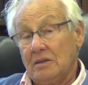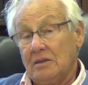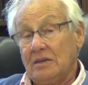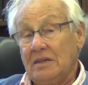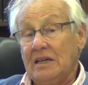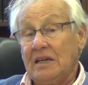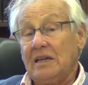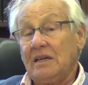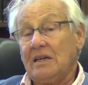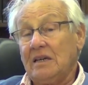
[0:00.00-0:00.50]

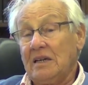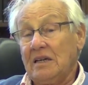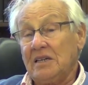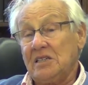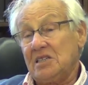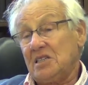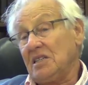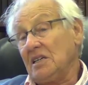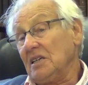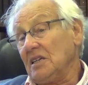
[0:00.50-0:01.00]
Then they
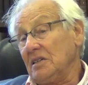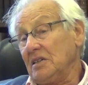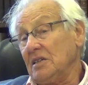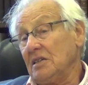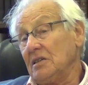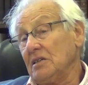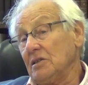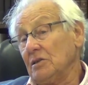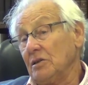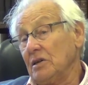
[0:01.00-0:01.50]

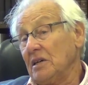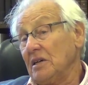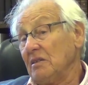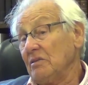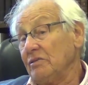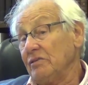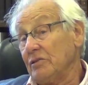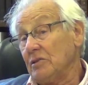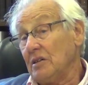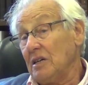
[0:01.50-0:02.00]
started
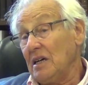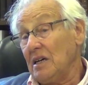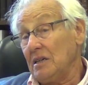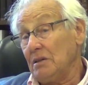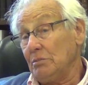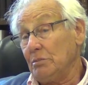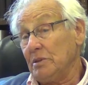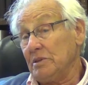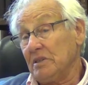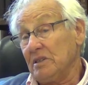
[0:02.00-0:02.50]
looking for
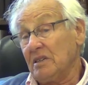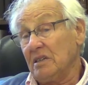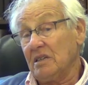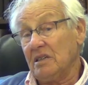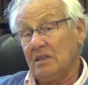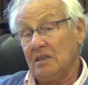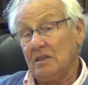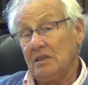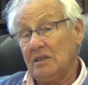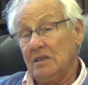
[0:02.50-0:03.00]
Albert.